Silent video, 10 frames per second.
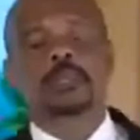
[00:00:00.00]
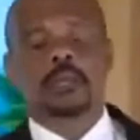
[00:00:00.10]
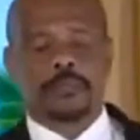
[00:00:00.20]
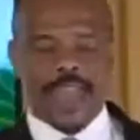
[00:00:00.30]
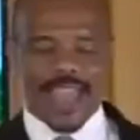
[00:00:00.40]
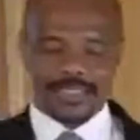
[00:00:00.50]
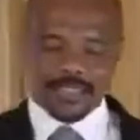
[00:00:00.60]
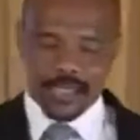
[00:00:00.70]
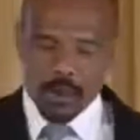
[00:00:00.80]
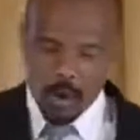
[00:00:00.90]
That
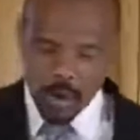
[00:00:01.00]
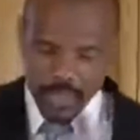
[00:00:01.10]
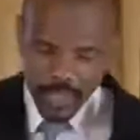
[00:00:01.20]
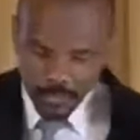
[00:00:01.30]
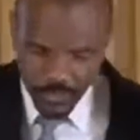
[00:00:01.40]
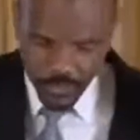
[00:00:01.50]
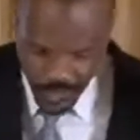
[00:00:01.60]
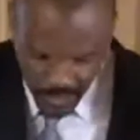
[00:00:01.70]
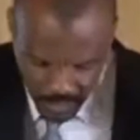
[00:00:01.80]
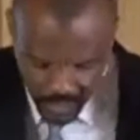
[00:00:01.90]
in
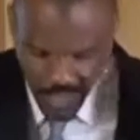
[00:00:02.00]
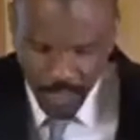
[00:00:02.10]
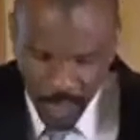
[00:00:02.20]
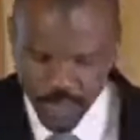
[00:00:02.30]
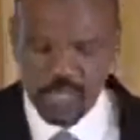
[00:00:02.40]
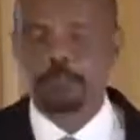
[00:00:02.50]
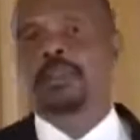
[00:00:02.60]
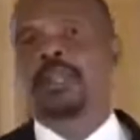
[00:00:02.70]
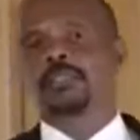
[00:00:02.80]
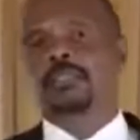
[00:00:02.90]
1600
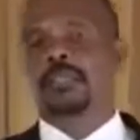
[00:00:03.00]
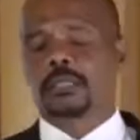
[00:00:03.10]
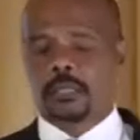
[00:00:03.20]
places